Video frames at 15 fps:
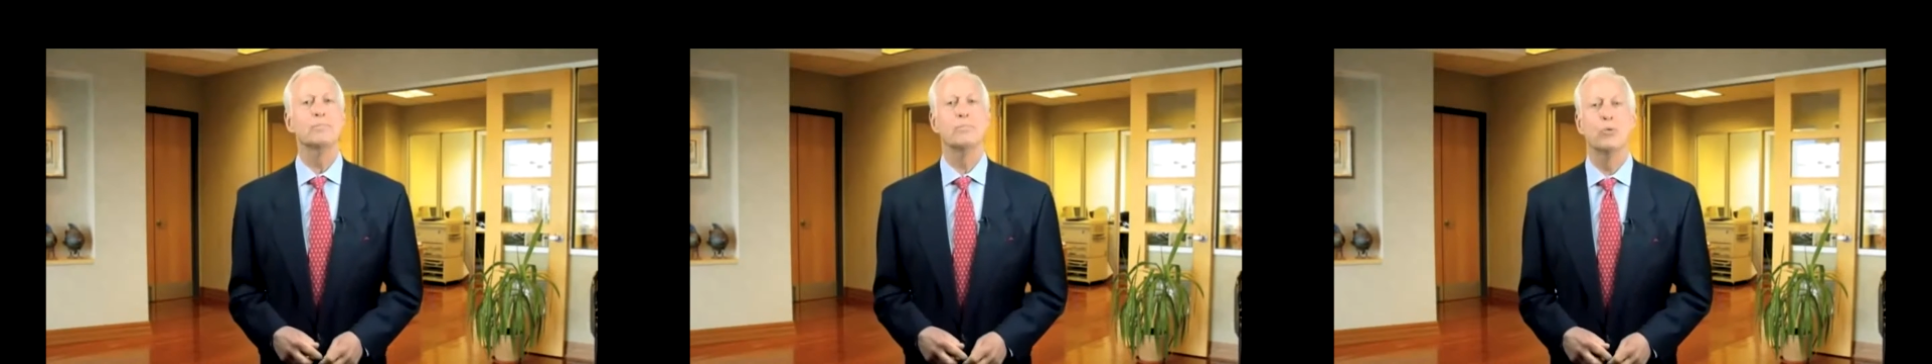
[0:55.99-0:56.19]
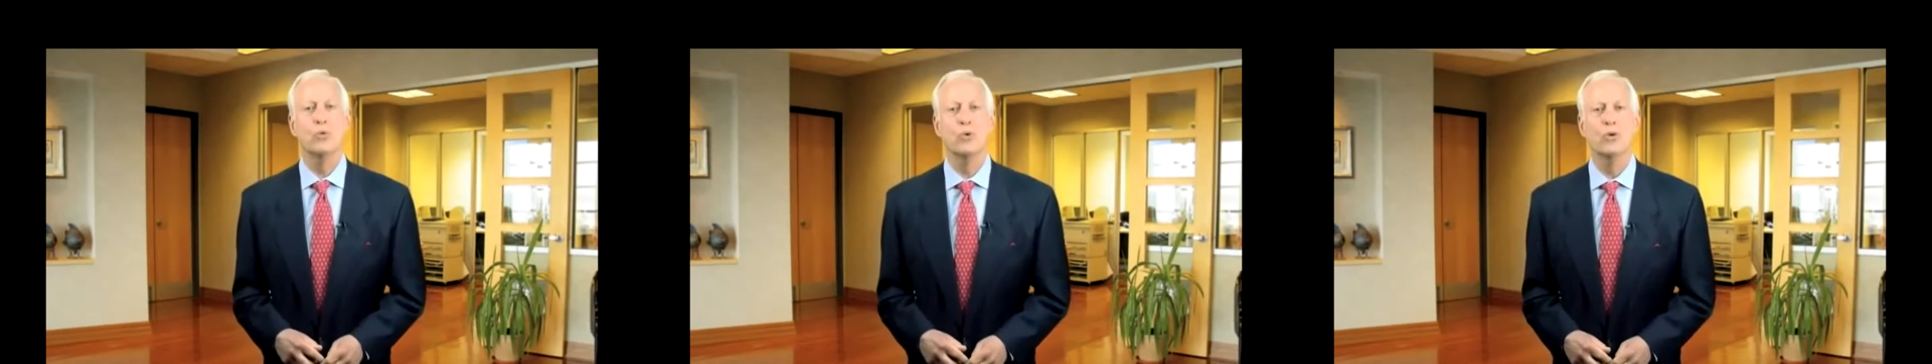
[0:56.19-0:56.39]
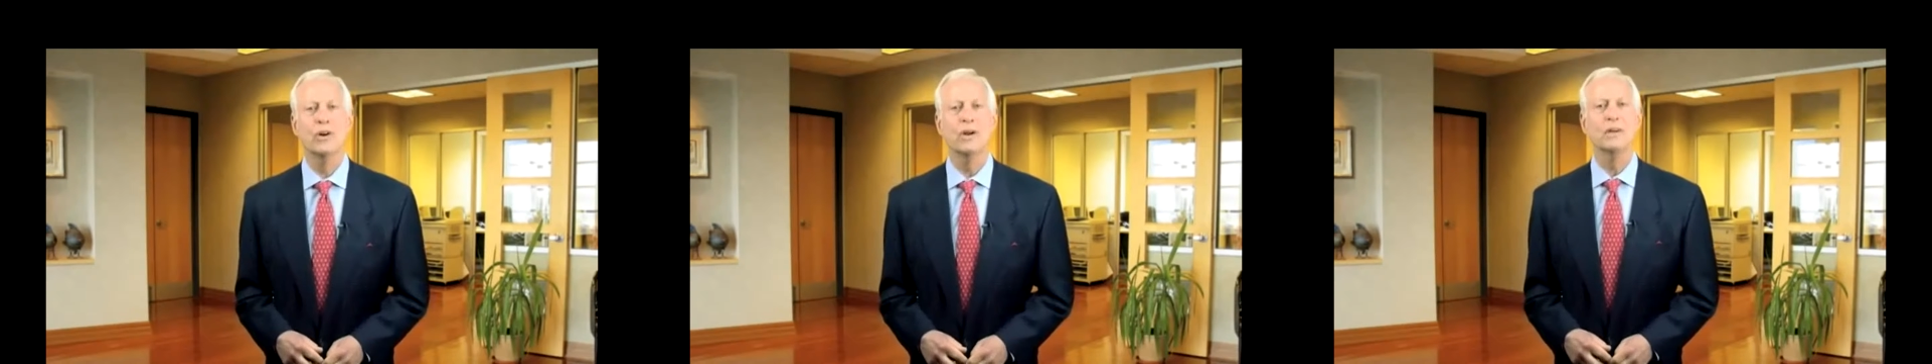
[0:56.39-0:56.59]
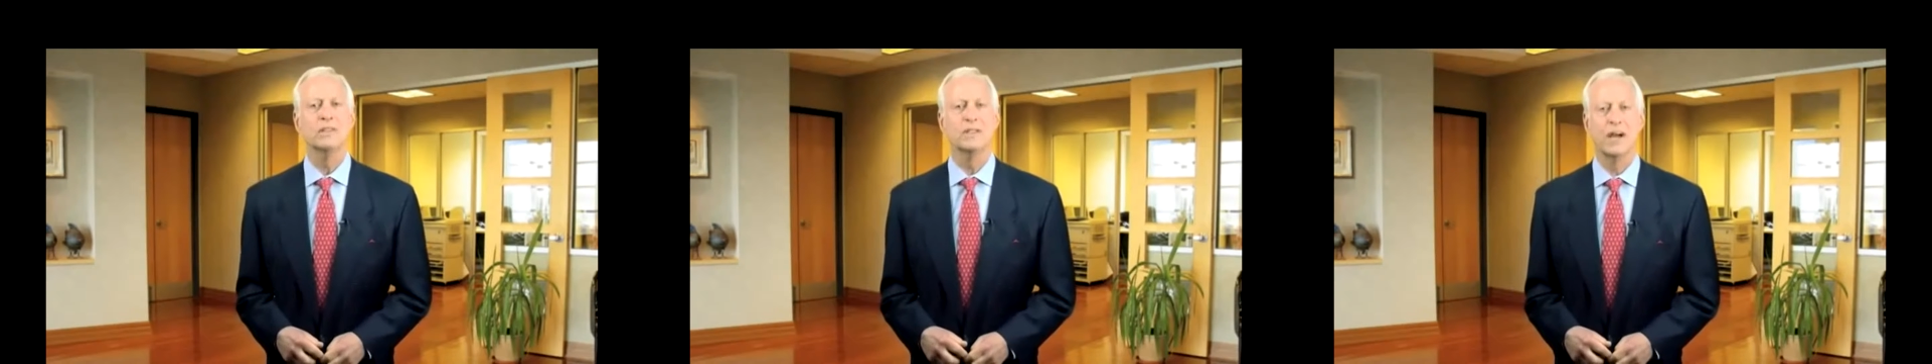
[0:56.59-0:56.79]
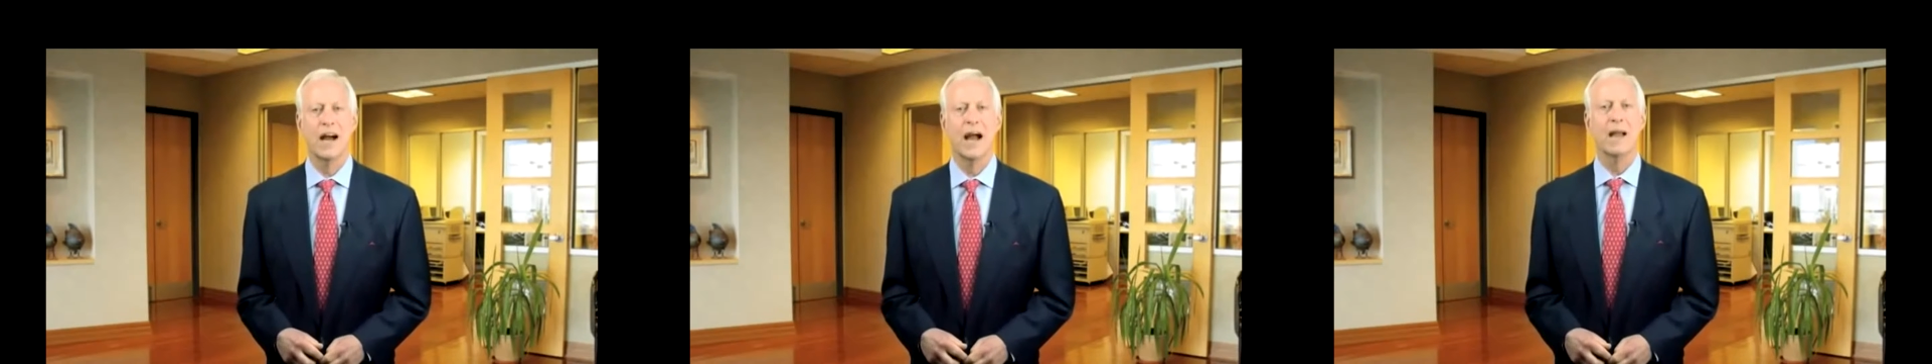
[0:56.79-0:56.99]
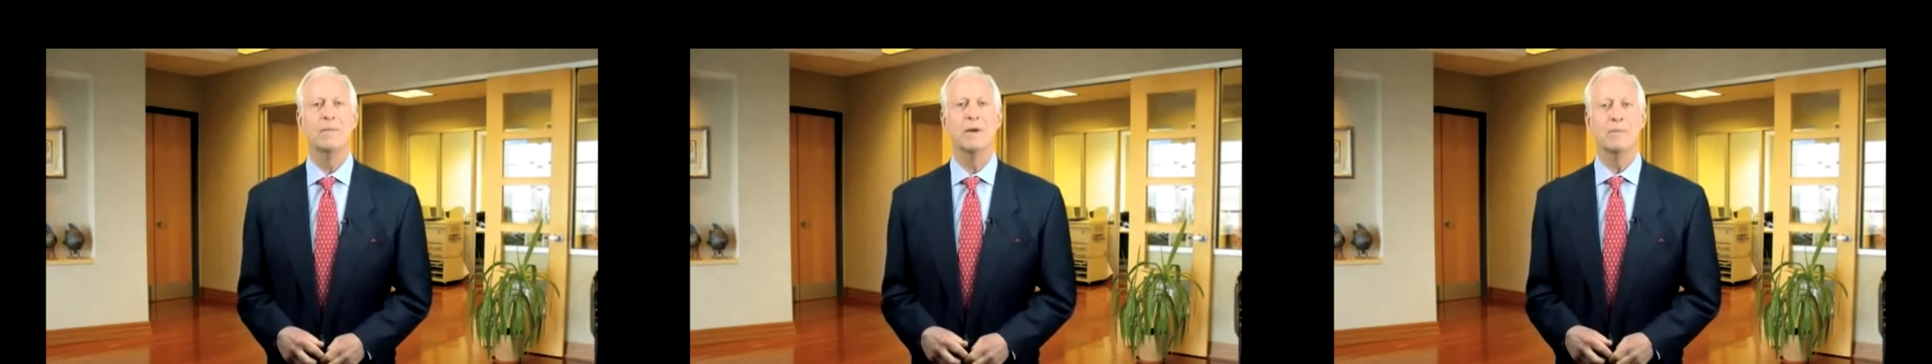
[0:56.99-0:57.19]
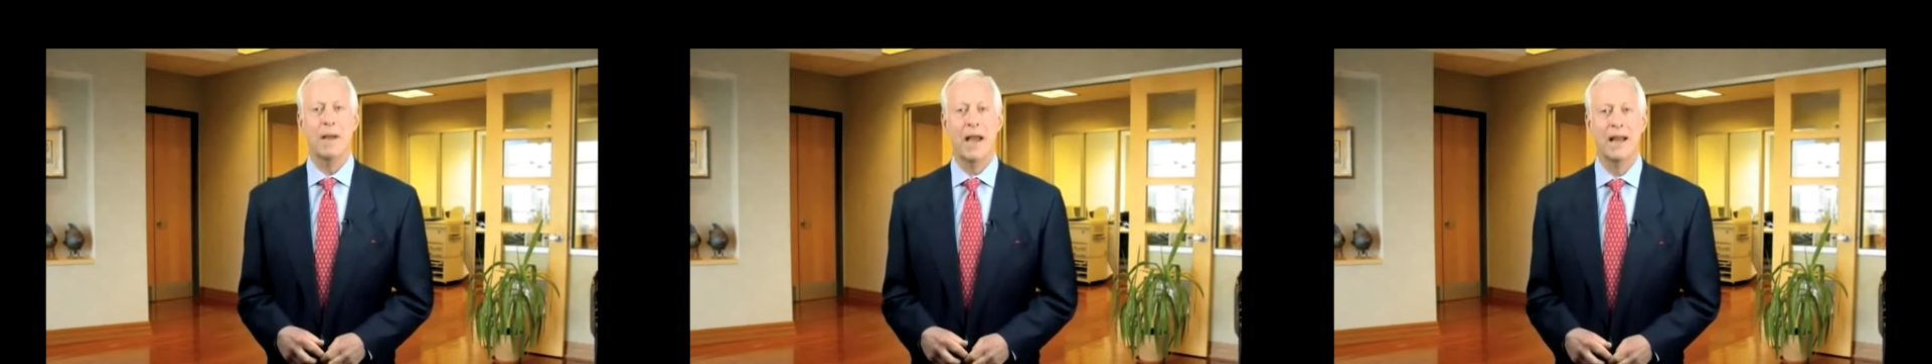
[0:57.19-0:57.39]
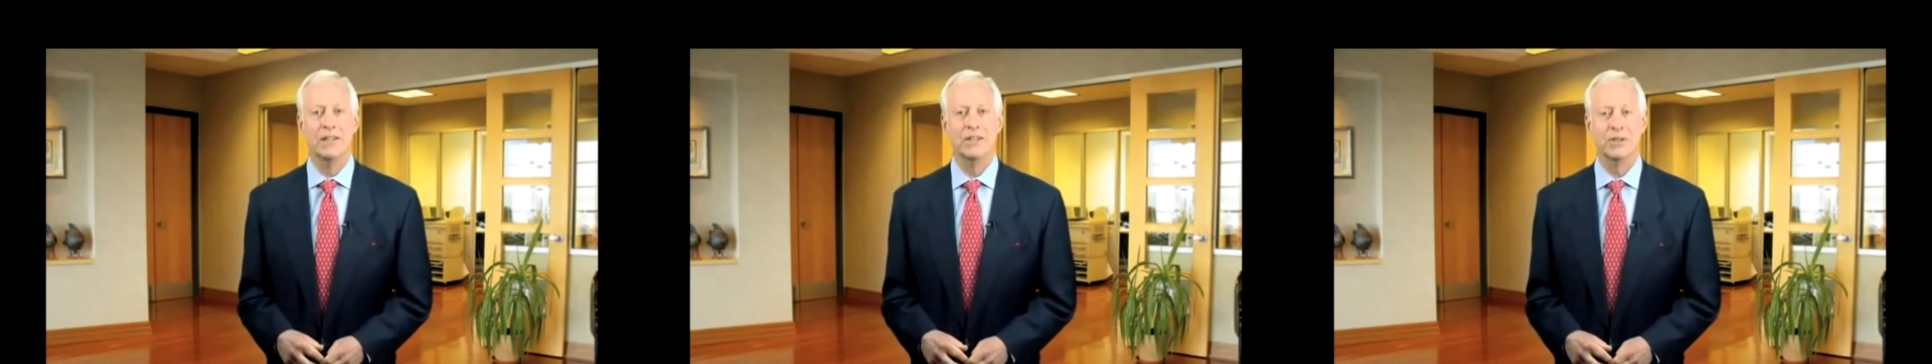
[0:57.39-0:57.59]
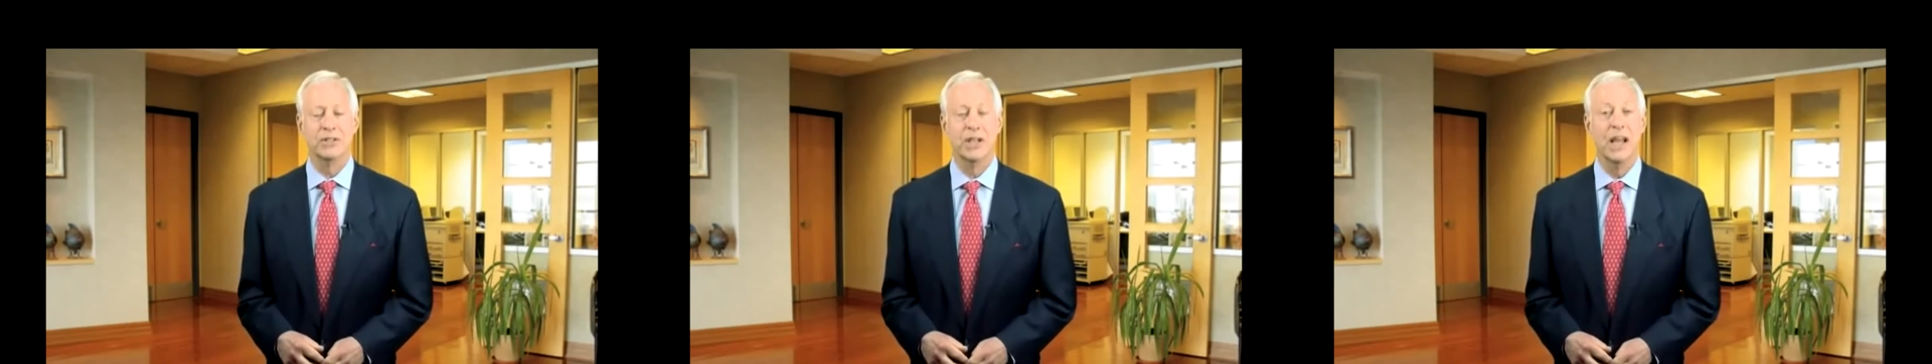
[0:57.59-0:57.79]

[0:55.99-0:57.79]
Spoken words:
poor time managers.